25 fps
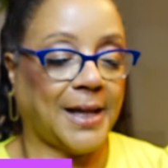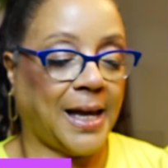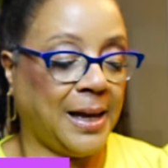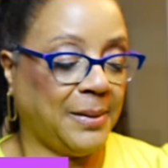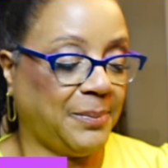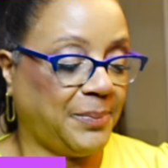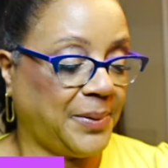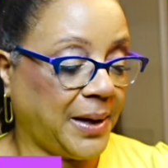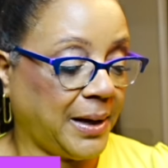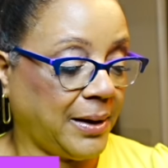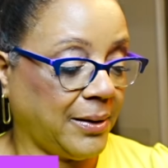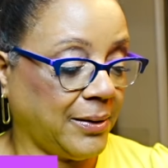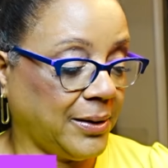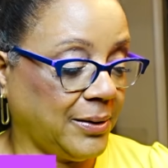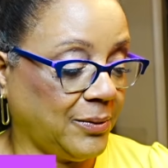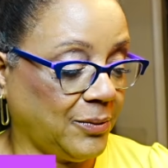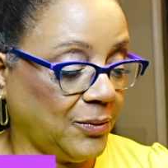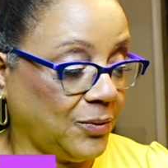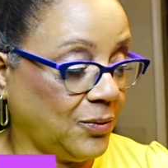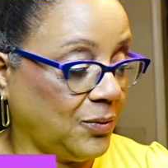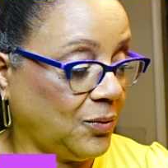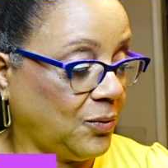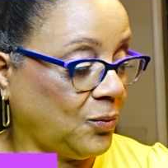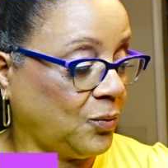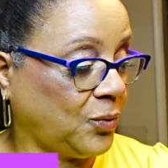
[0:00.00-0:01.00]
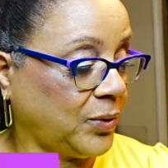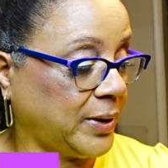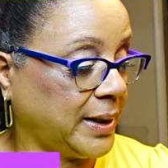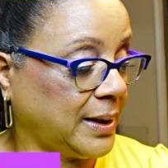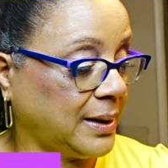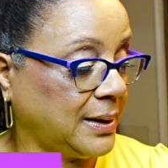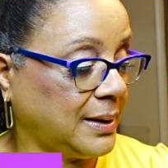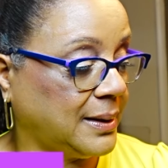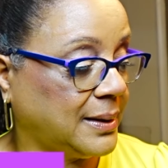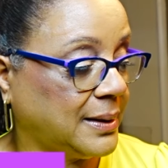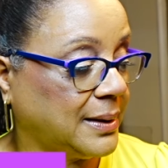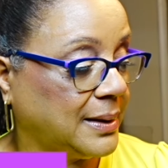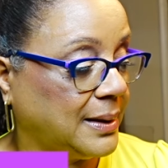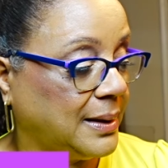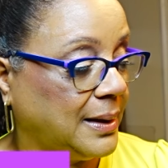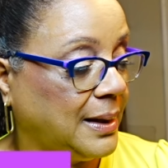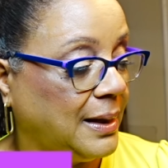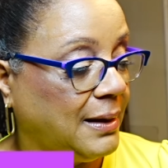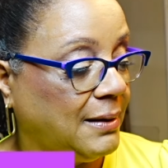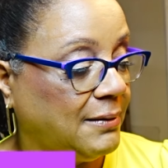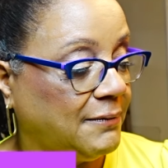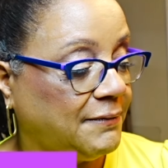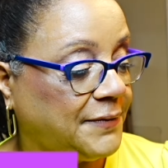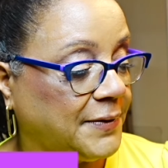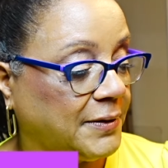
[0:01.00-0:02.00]
I pair it with
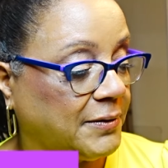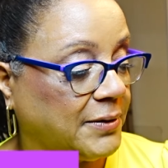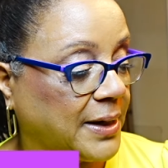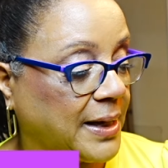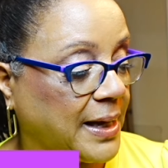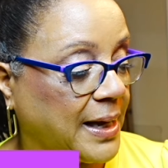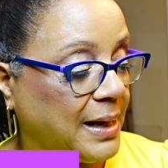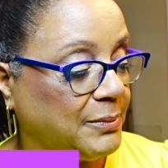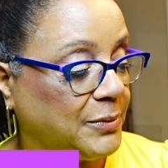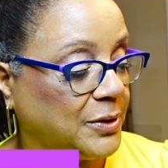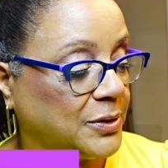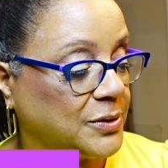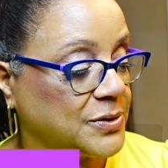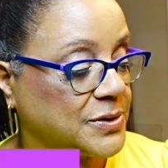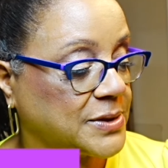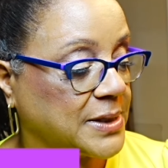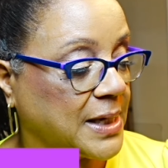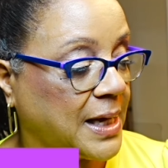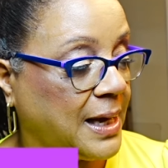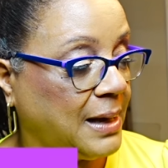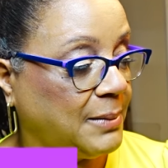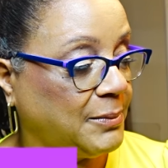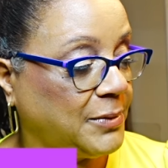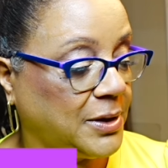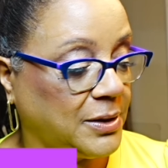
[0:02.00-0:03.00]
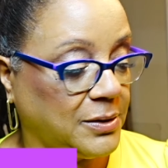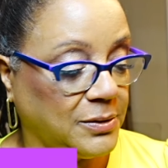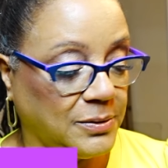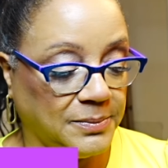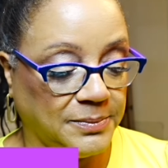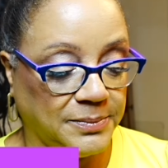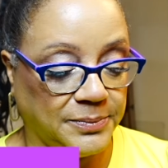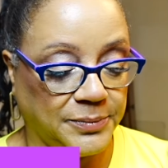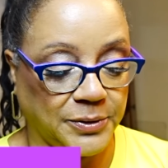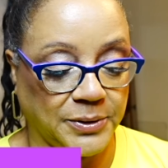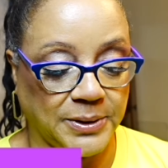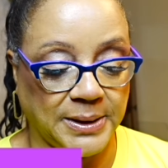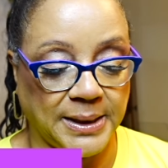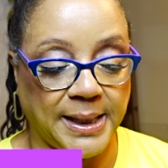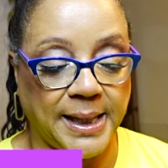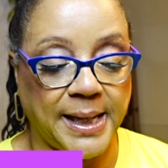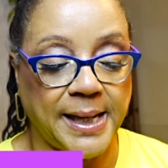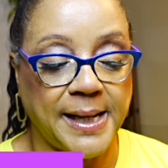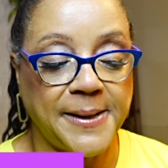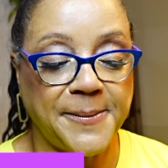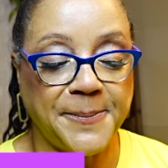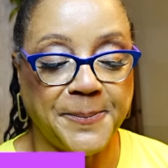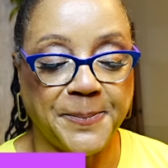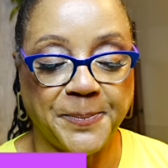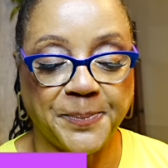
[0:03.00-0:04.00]
Ferragamo's Amo
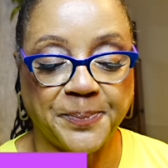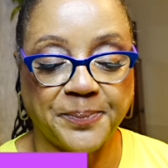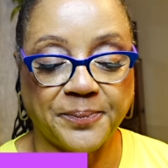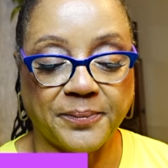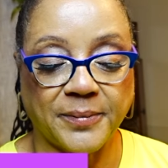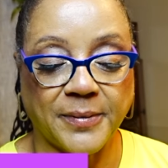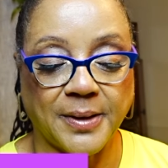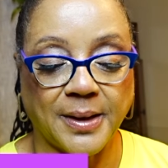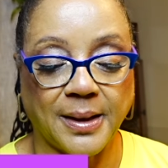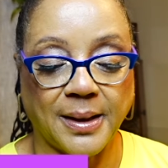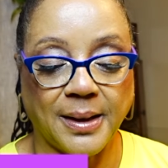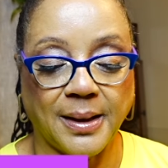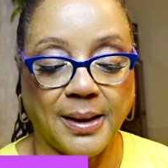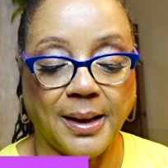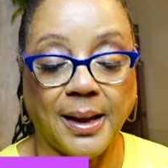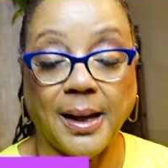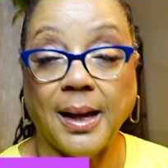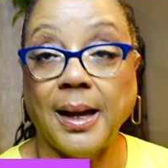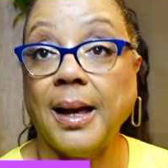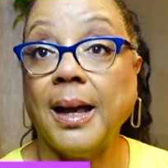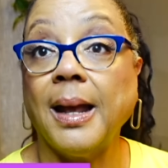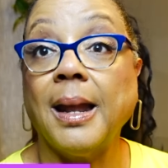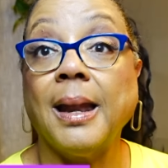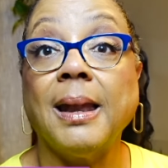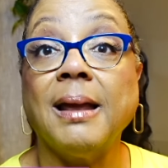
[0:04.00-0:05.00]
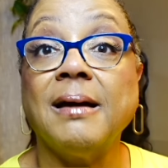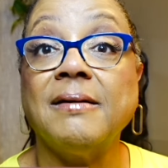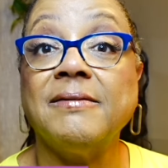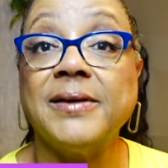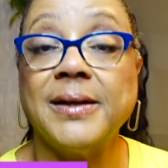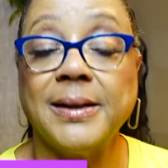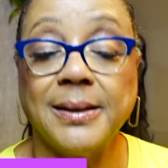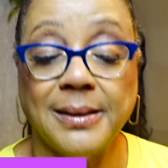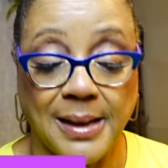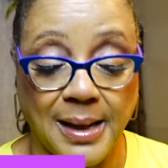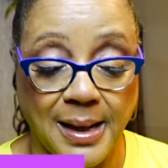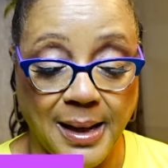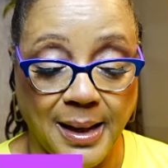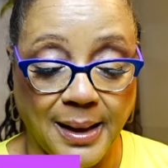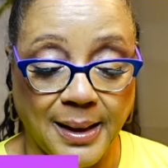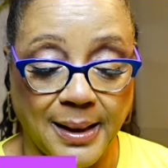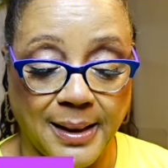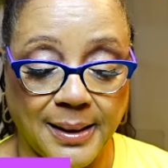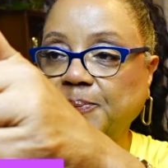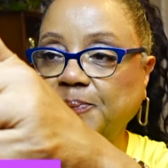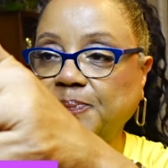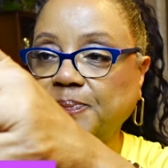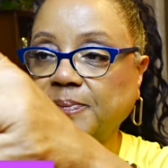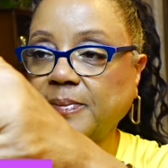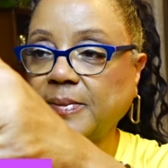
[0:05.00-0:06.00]
Perle. I love it.
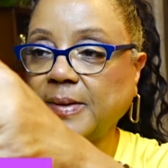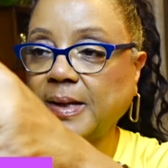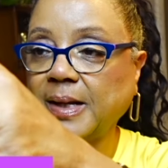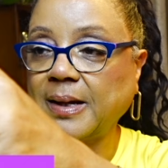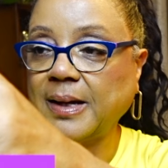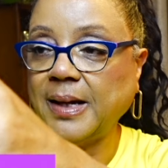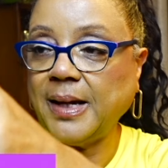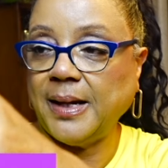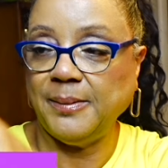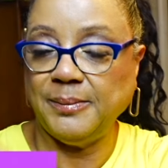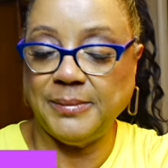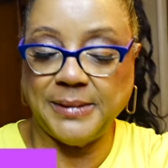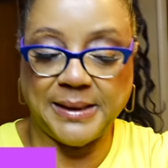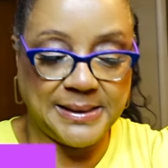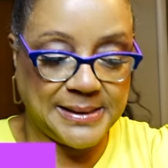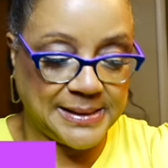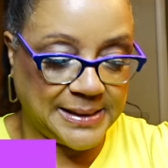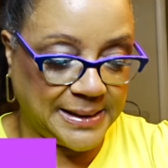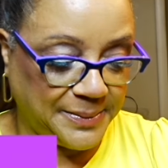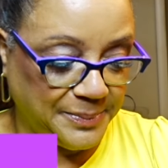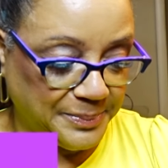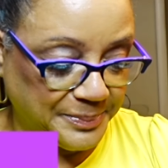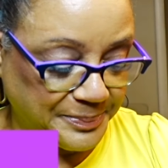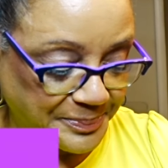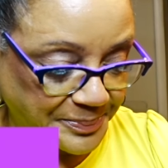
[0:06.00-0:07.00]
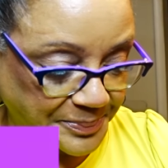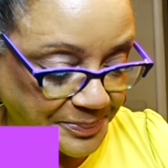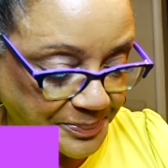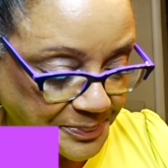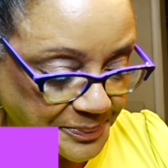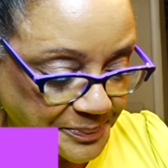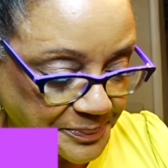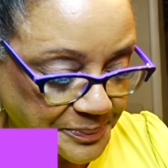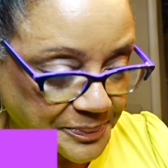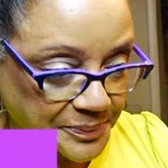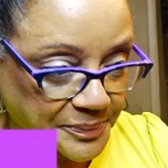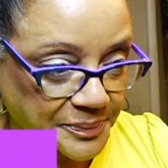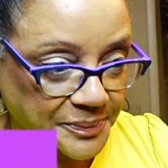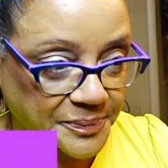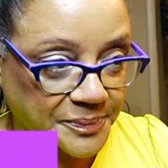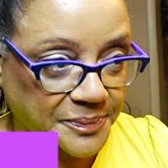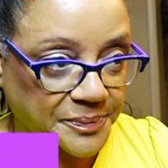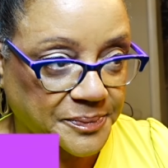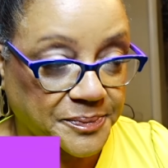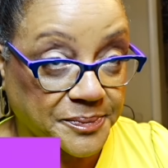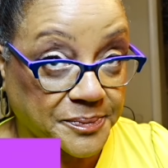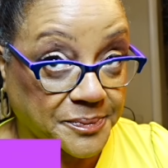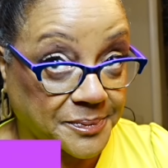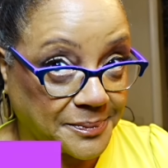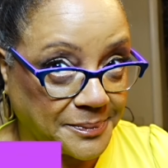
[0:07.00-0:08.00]
Okay, let's see.
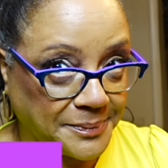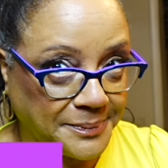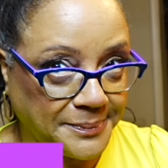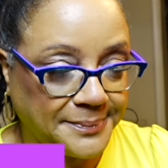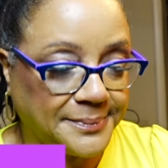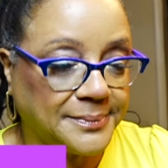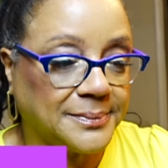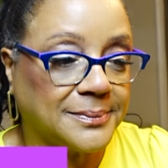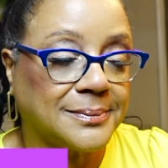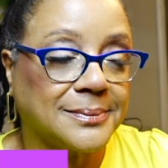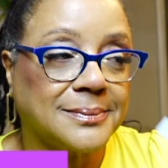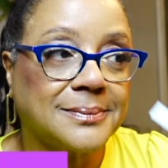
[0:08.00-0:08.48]
Mm.